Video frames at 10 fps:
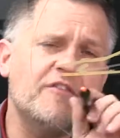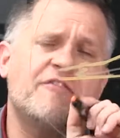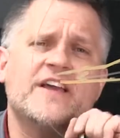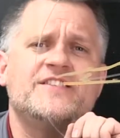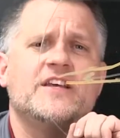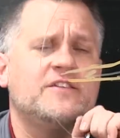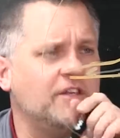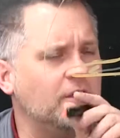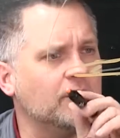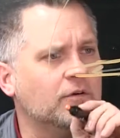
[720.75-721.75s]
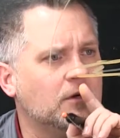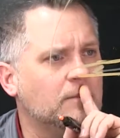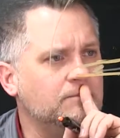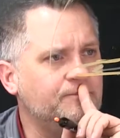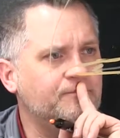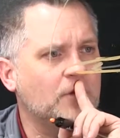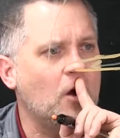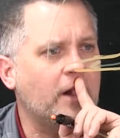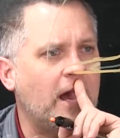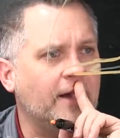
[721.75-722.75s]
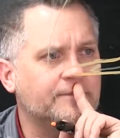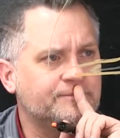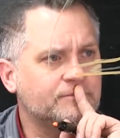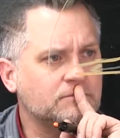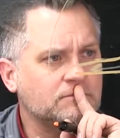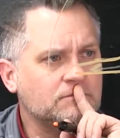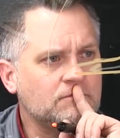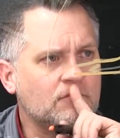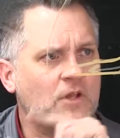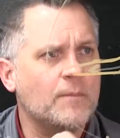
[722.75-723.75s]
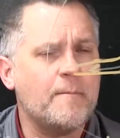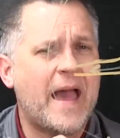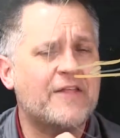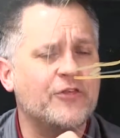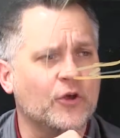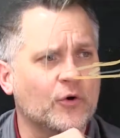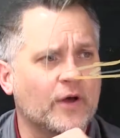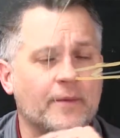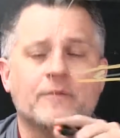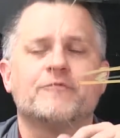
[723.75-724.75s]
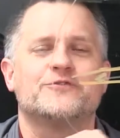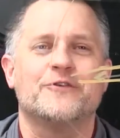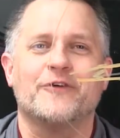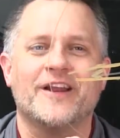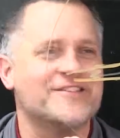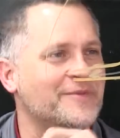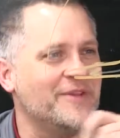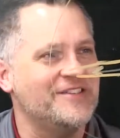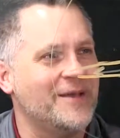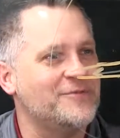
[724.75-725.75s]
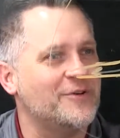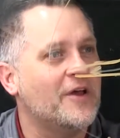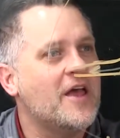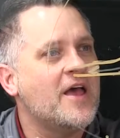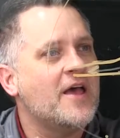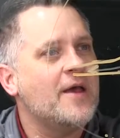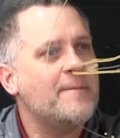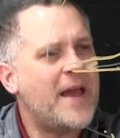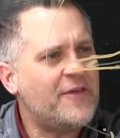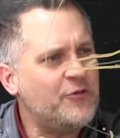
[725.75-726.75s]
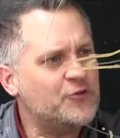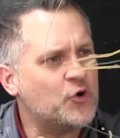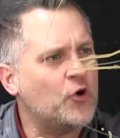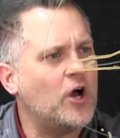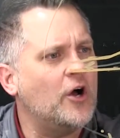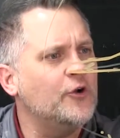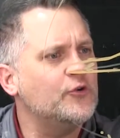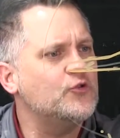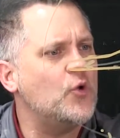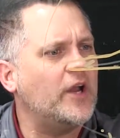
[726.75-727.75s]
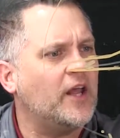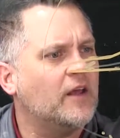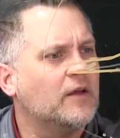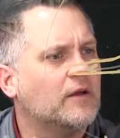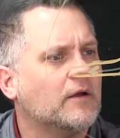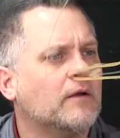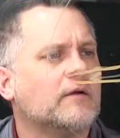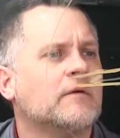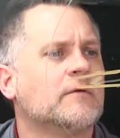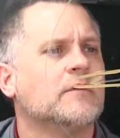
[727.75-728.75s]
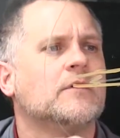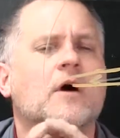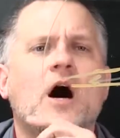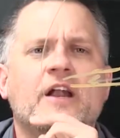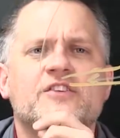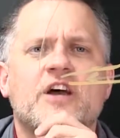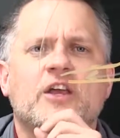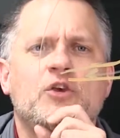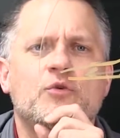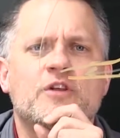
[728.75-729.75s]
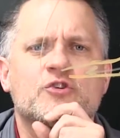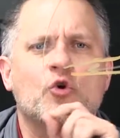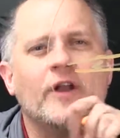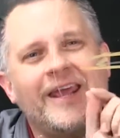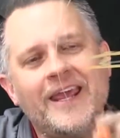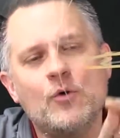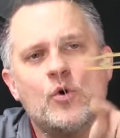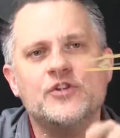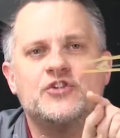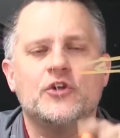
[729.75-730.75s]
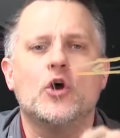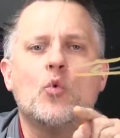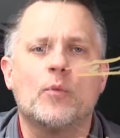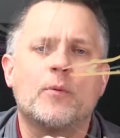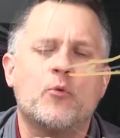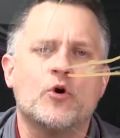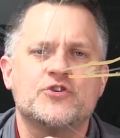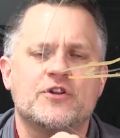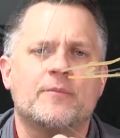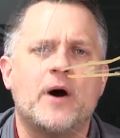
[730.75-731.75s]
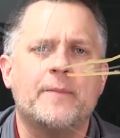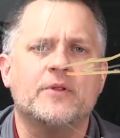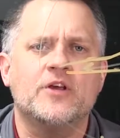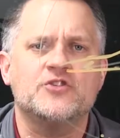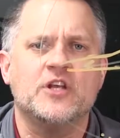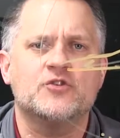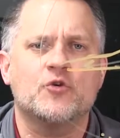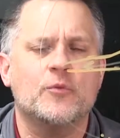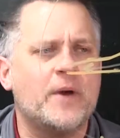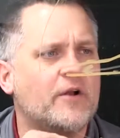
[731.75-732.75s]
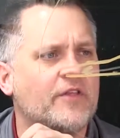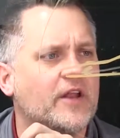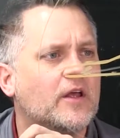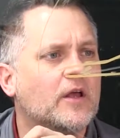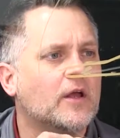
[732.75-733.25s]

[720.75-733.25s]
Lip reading: if I said to you, okay, Matthew, and I'm going to start forgetting some of these names too, Matthew scored 120 on his IQ test score. He wants to know what proportion of the population he scored better than.